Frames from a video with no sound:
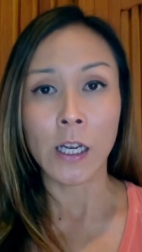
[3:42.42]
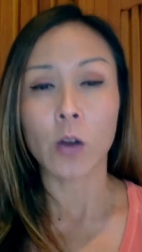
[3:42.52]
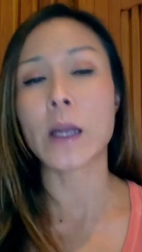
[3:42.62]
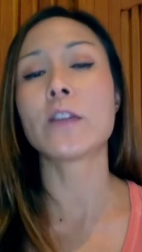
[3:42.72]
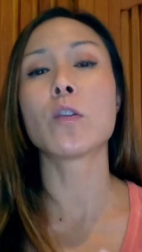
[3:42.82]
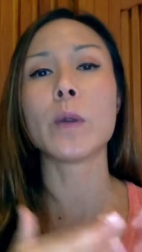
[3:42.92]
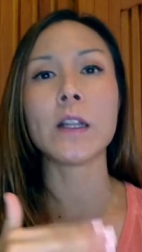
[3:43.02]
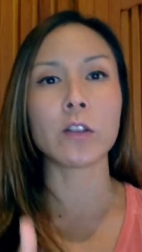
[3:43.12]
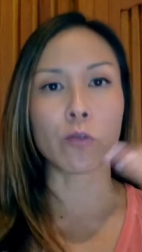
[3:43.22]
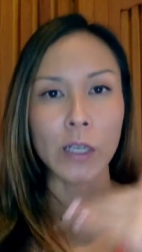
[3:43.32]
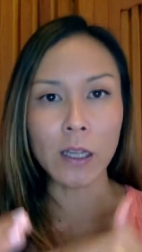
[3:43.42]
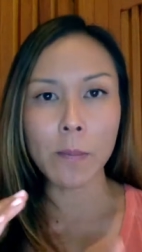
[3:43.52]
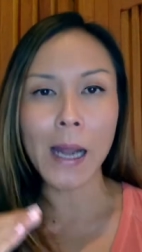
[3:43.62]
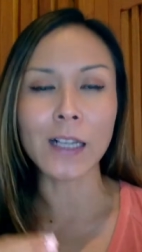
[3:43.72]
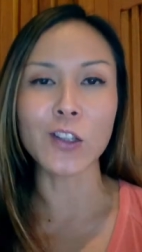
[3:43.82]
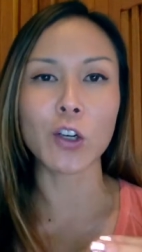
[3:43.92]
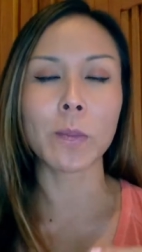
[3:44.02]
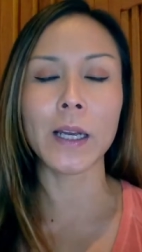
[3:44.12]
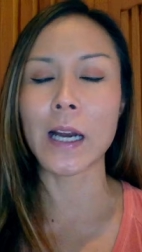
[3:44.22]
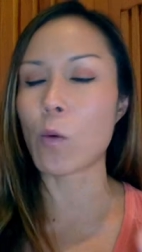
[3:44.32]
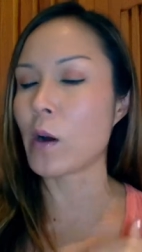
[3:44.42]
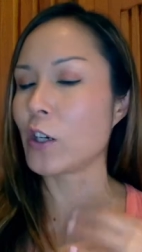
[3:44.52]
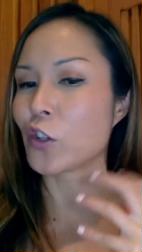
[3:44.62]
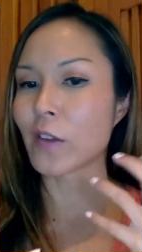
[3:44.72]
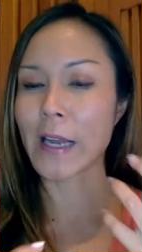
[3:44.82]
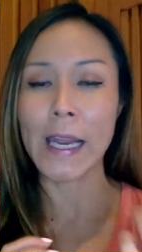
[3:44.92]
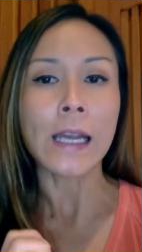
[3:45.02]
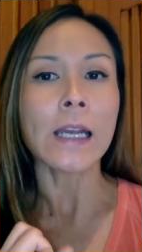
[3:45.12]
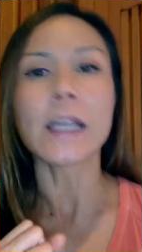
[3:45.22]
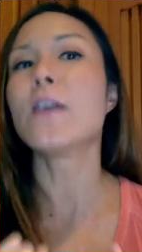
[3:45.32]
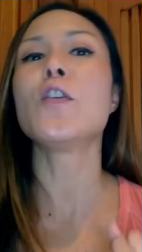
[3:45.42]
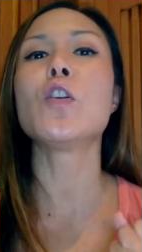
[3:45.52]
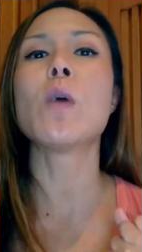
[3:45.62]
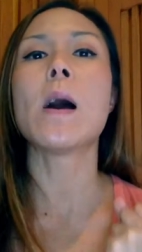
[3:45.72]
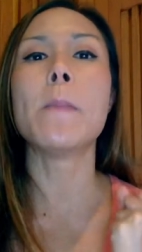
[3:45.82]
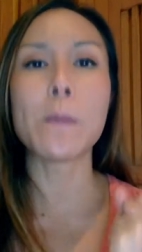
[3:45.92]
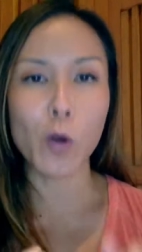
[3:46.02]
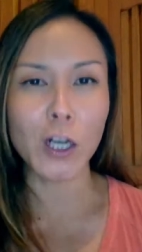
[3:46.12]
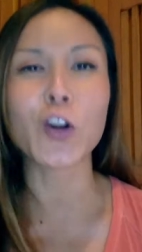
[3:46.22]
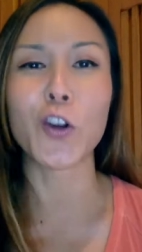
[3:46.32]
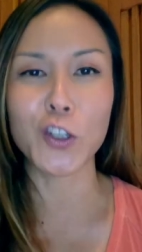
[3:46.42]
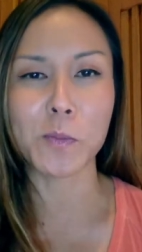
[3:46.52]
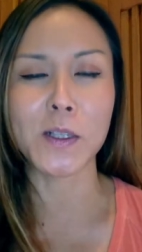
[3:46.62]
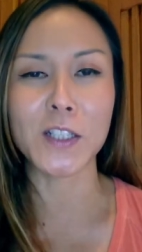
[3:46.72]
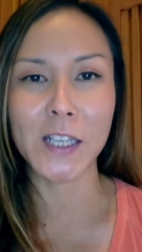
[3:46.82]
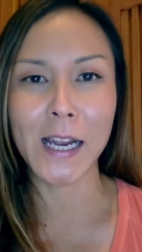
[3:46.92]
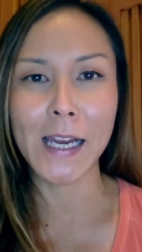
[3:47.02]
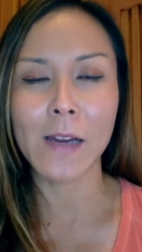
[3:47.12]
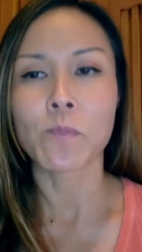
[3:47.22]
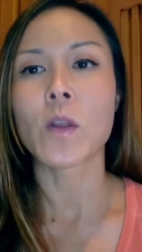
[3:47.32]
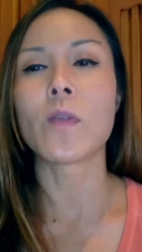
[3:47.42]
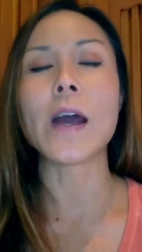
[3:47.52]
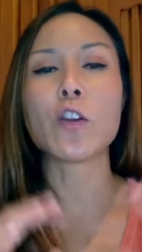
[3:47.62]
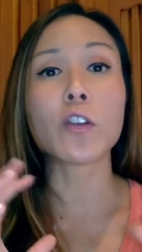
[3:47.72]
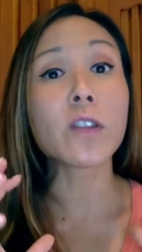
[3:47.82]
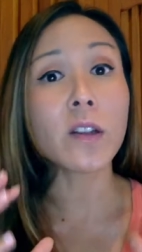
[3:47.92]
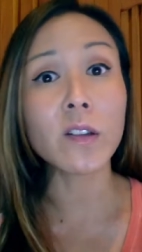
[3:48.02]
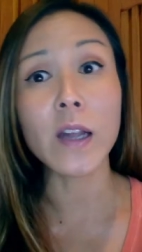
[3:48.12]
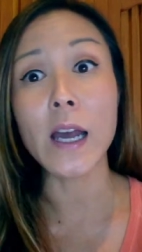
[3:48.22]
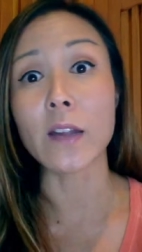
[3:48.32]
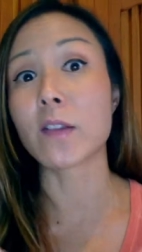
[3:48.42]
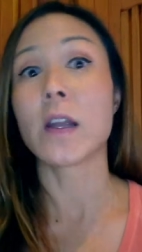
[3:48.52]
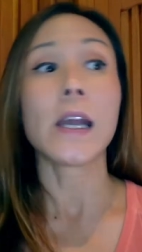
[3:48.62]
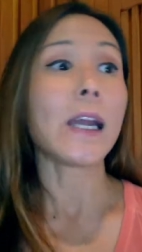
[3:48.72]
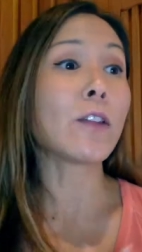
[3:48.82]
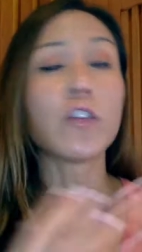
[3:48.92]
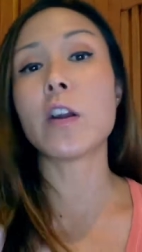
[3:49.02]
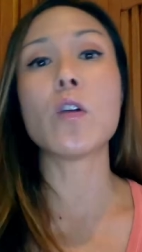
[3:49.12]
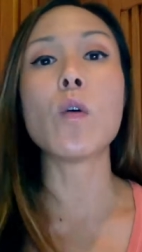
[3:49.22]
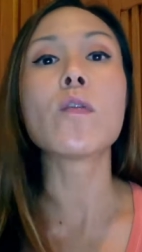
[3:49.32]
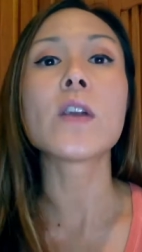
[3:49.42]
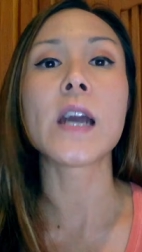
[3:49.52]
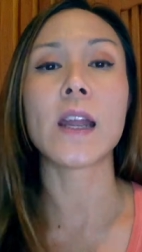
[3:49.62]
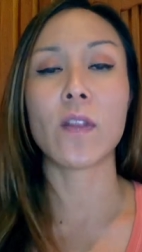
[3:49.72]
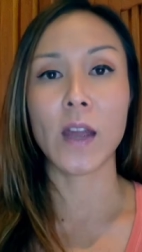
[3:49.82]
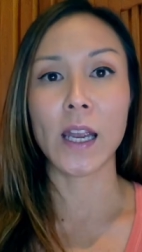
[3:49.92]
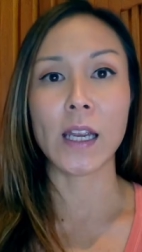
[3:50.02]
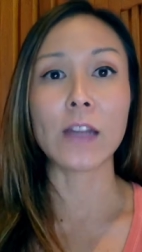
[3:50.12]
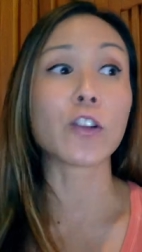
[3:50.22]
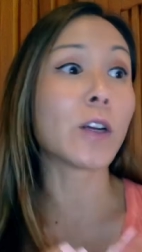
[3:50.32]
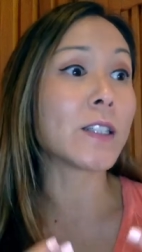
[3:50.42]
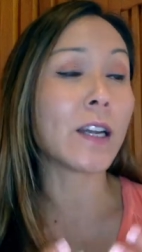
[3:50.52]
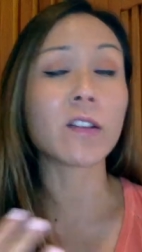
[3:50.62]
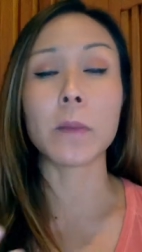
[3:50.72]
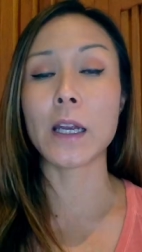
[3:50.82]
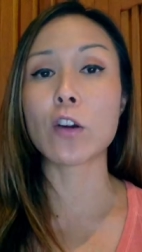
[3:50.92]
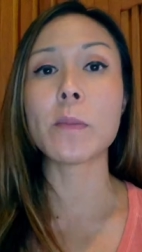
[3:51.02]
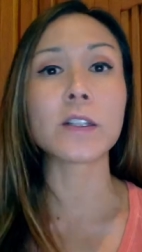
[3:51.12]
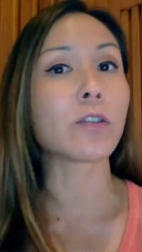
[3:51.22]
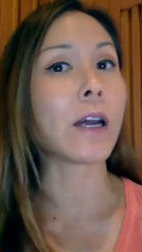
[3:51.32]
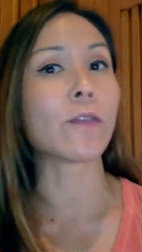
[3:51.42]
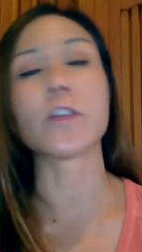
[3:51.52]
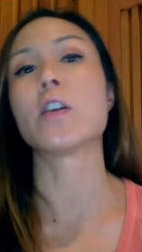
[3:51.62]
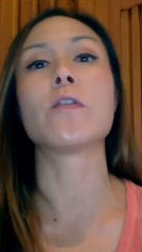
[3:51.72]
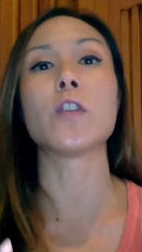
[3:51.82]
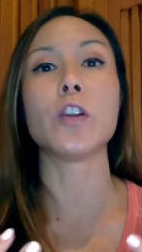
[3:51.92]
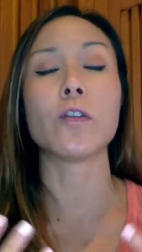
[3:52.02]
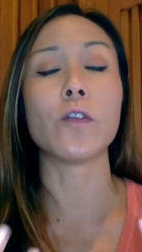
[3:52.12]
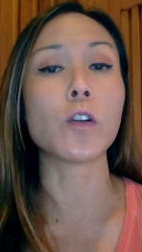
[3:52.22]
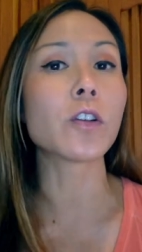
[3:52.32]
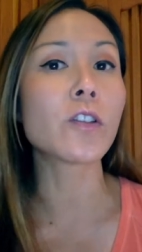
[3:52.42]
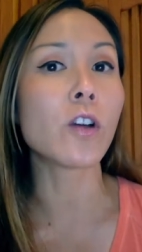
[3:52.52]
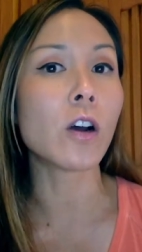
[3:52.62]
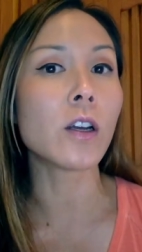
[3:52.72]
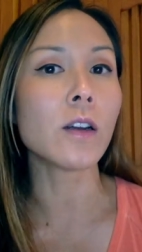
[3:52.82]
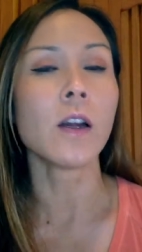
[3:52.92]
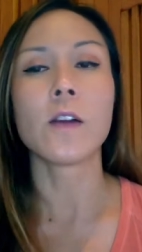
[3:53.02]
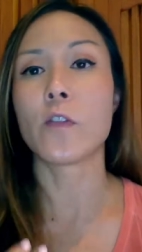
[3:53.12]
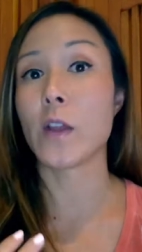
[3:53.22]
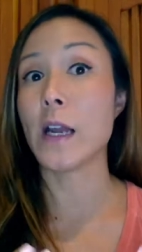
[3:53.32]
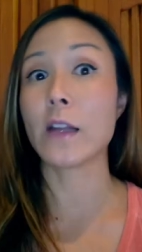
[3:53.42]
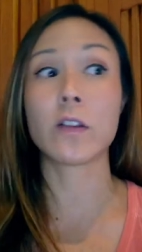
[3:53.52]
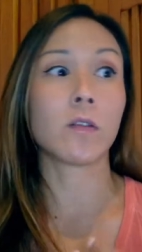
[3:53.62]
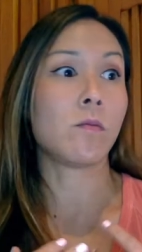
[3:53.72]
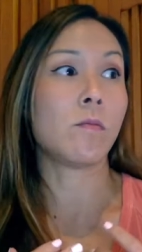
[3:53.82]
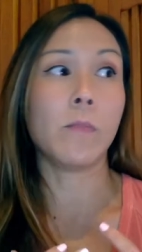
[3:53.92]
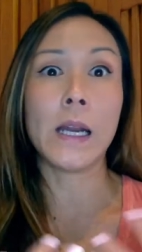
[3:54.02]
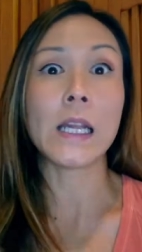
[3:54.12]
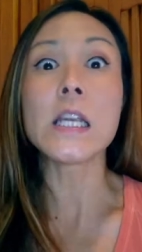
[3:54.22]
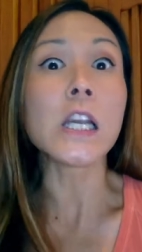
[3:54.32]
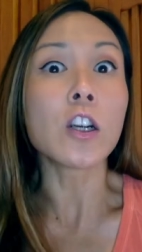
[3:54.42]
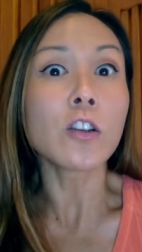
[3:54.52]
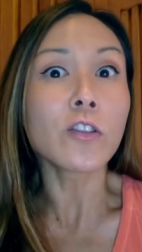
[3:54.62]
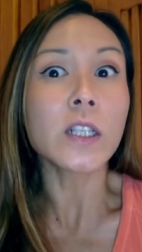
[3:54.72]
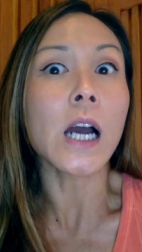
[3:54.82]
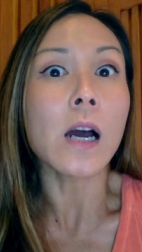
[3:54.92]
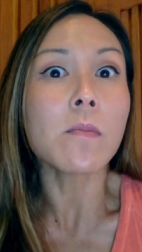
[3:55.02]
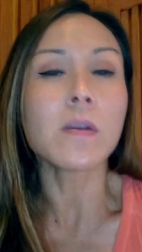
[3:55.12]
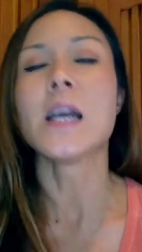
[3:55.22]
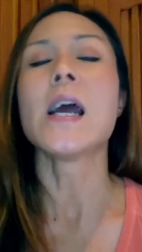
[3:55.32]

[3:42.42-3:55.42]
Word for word: Okay, so we need to reel it back a little bit, and I want to just like give you a bit more encouragement today that your success is not an overnight thing. It's going to take some incremental effort for you to focus on for the next many years to come,